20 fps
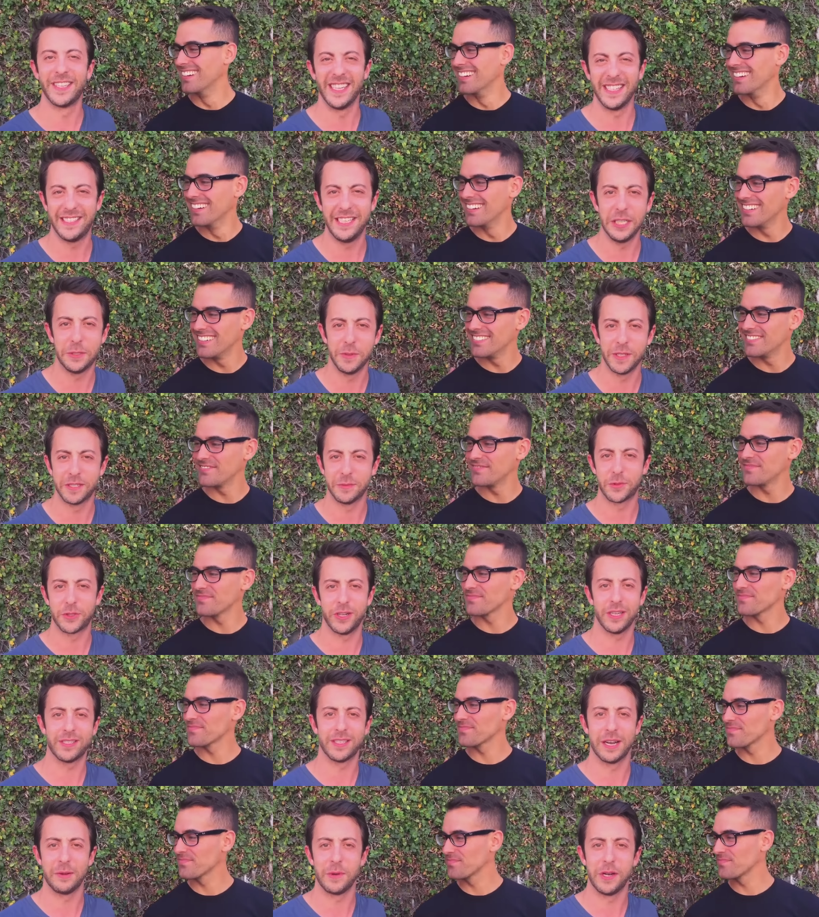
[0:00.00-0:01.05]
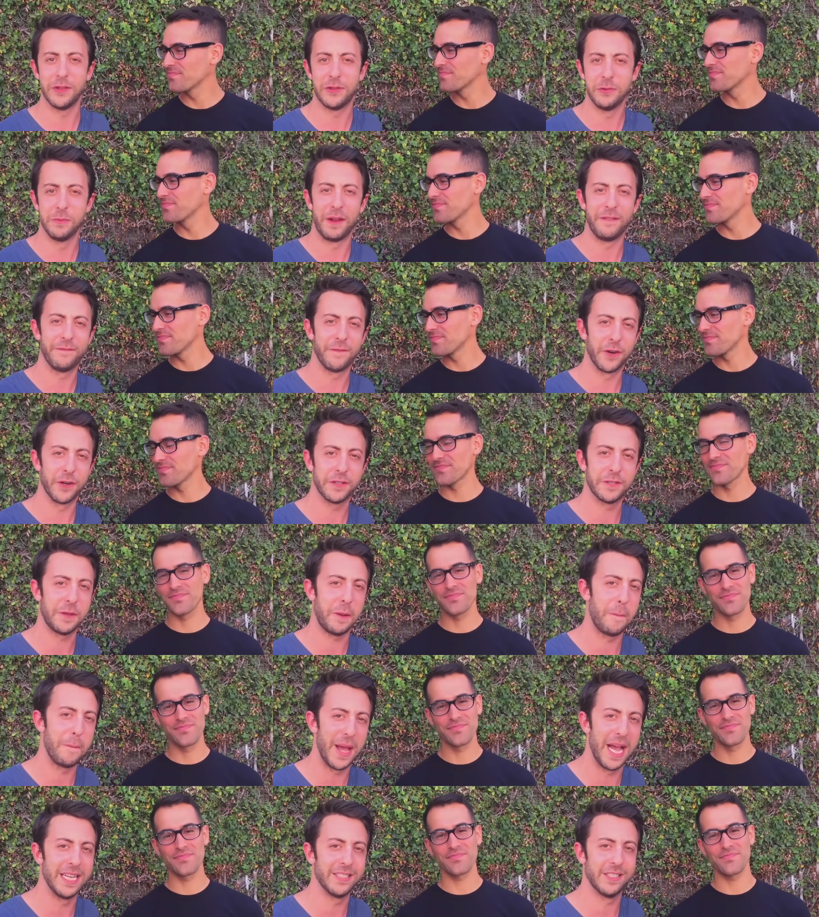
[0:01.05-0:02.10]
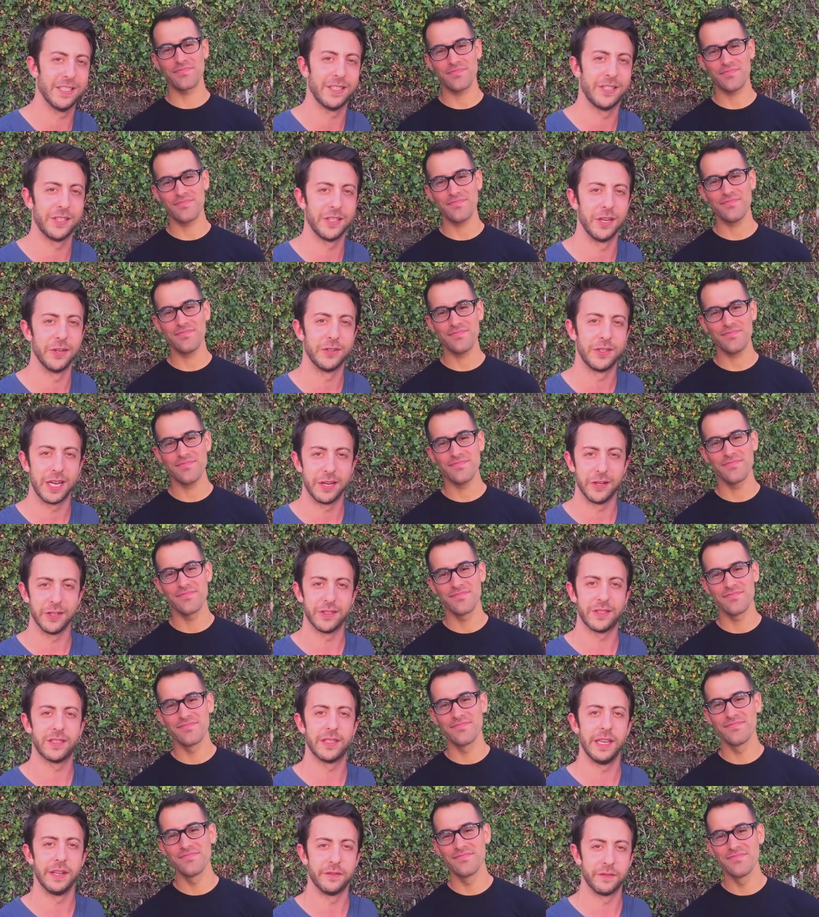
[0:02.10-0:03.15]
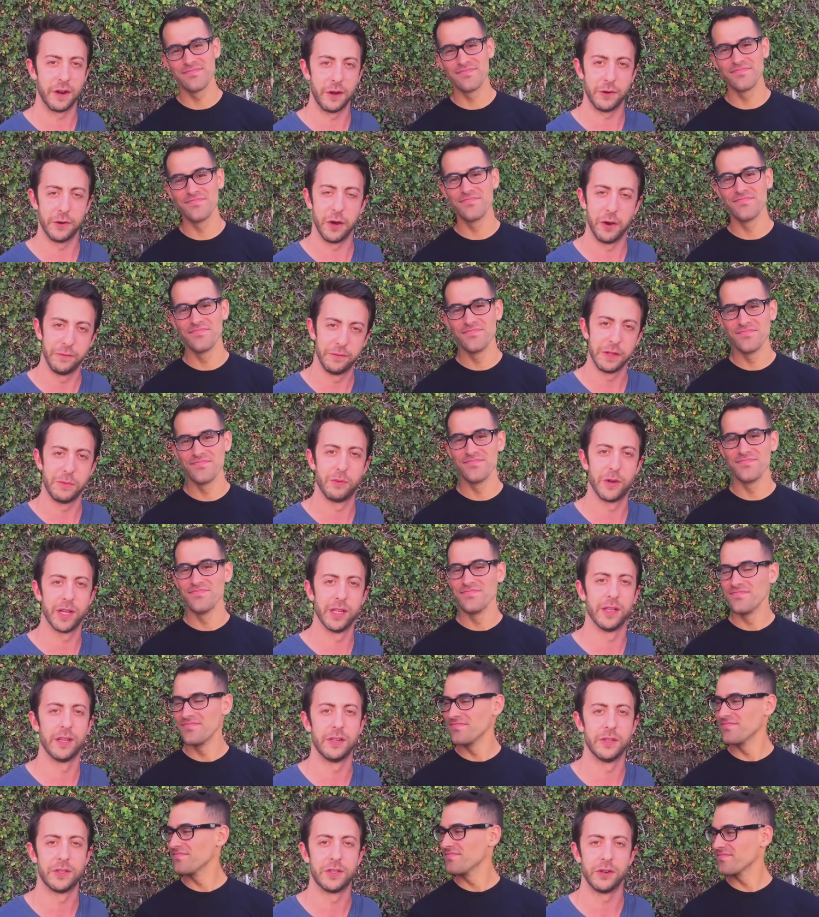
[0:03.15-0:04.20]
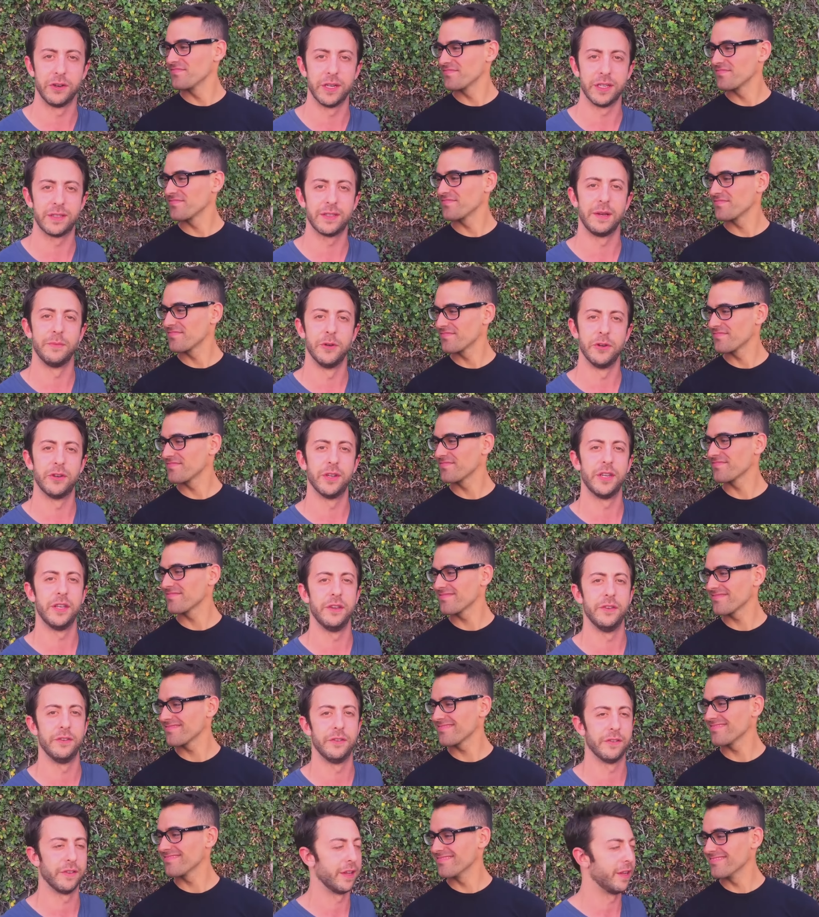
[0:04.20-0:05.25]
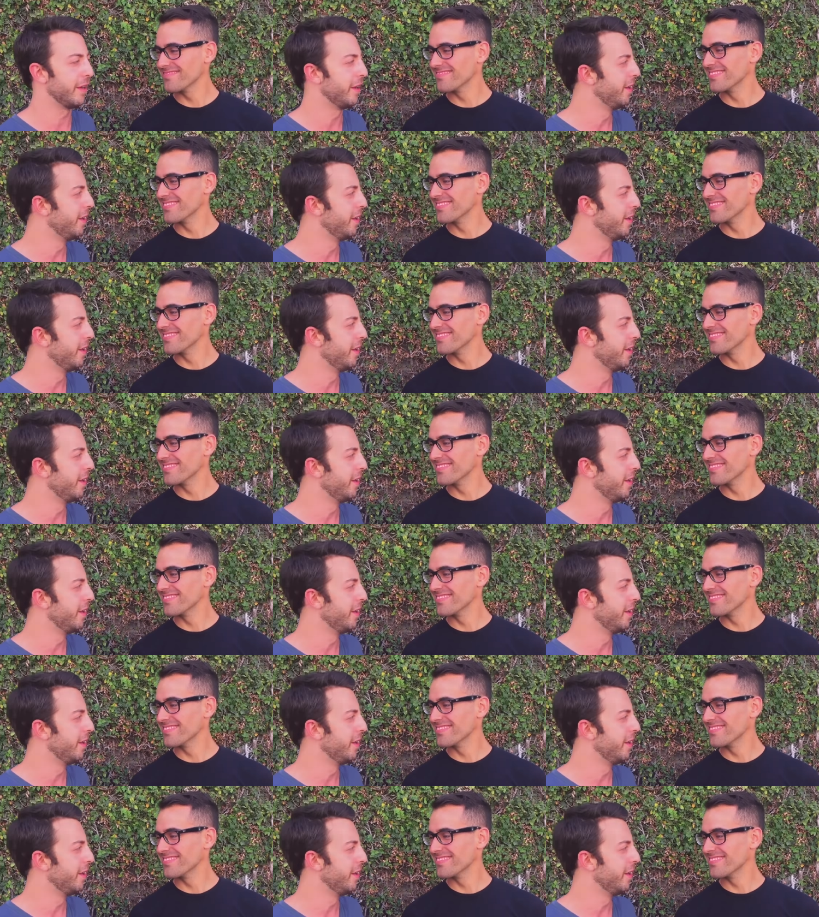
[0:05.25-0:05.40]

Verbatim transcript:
Speaker 1: going to teach me some tricks, and I'm going to do my first magic show down on Skid Row and hopefully bring a little joy to some who could use it.